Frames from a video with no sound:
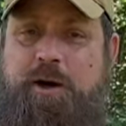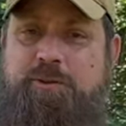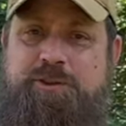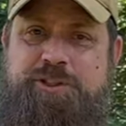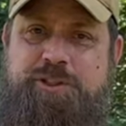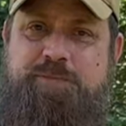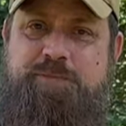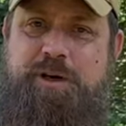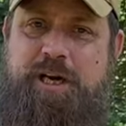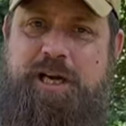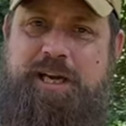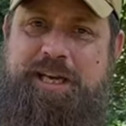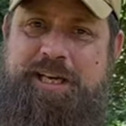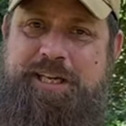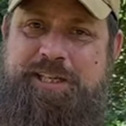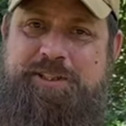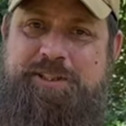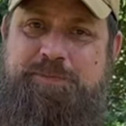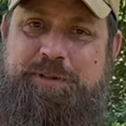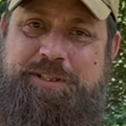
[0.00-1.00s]
would you buy an
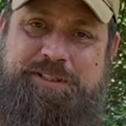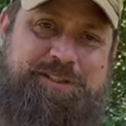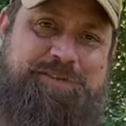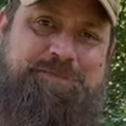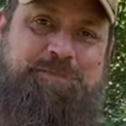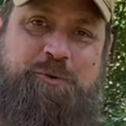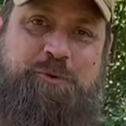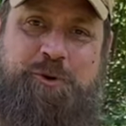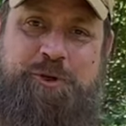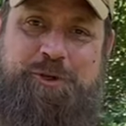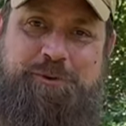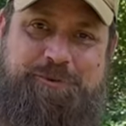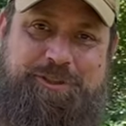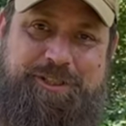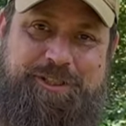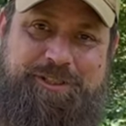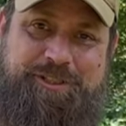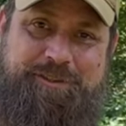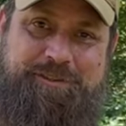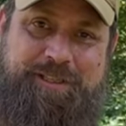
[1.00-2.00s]
expensive Mora when
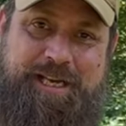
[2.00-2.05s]
you could